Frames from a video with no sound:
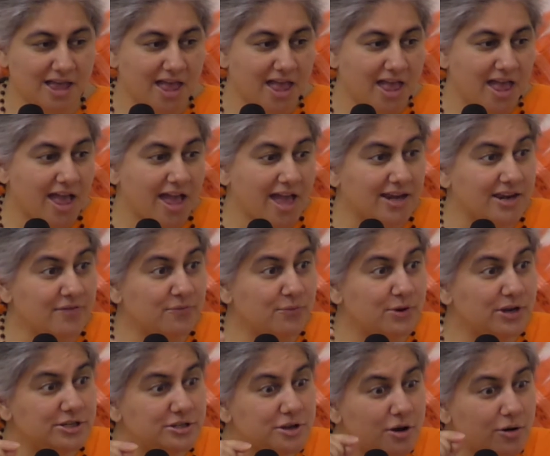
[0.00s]
And if we
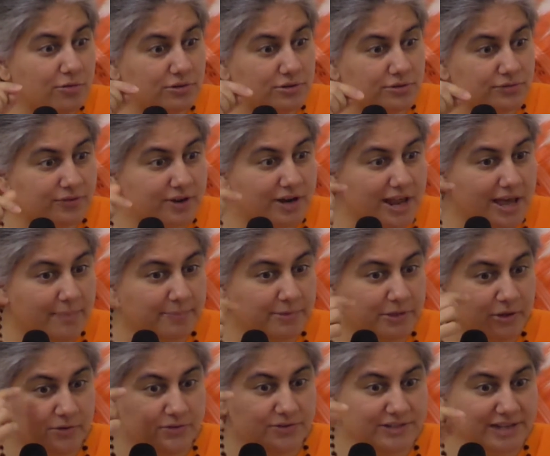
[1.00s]
don't fill up
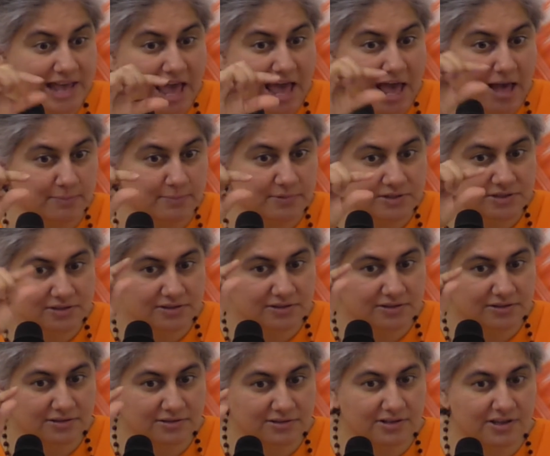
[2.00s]
those gaps
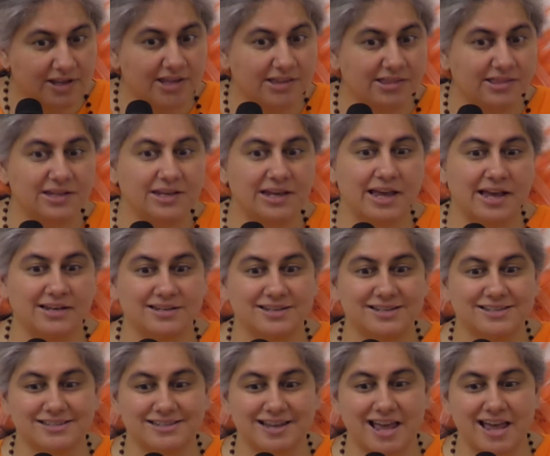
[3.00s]
in the
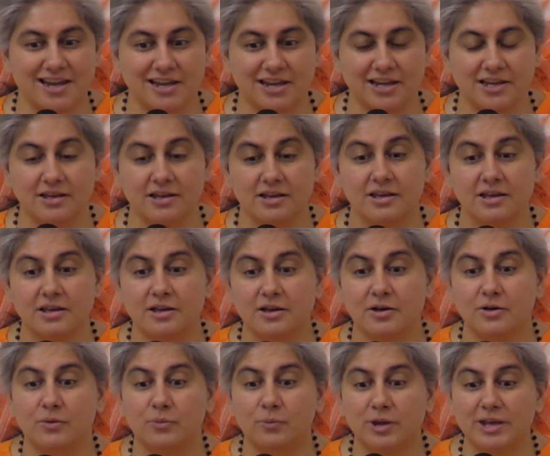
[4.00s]
understanding,
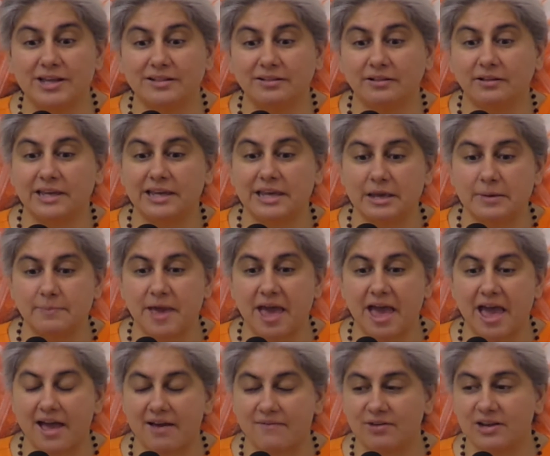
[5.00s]
we'll keep
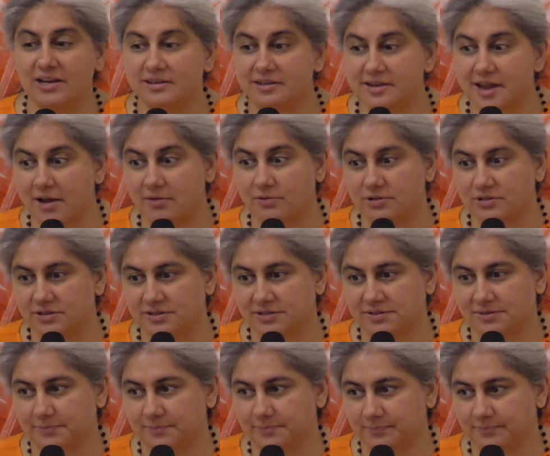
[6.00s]
having doubts.
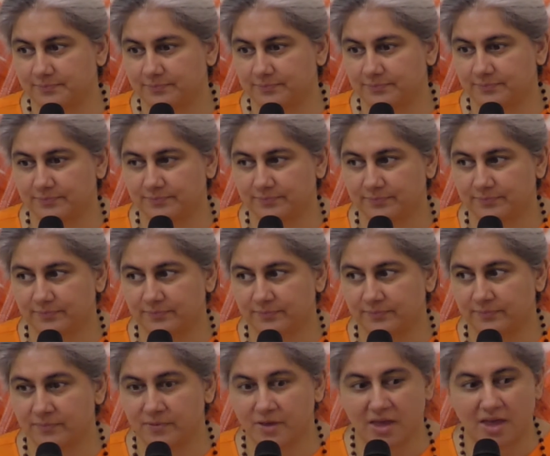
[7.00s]

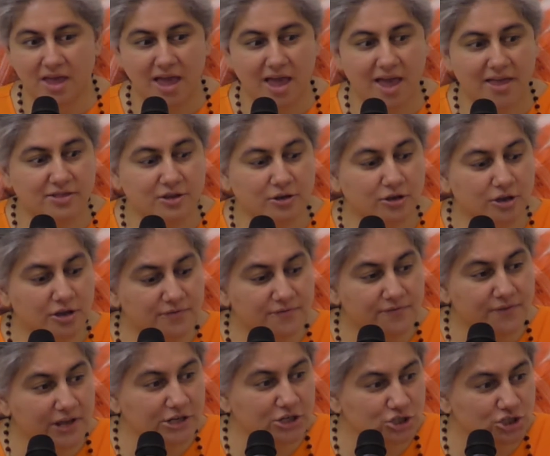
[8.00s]
And the
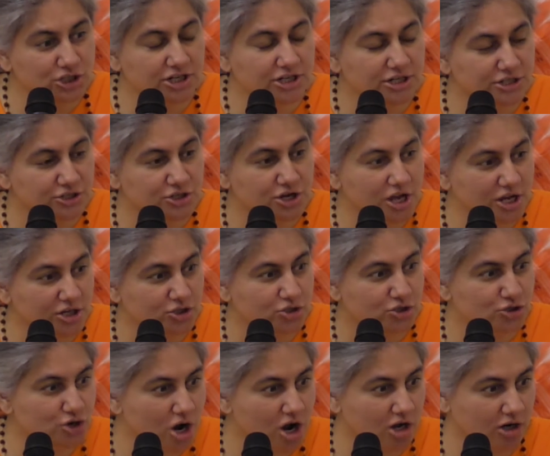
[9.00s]
conviction is not
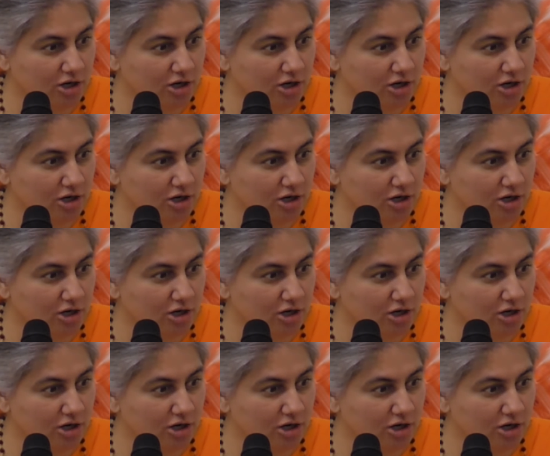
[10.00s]
strong.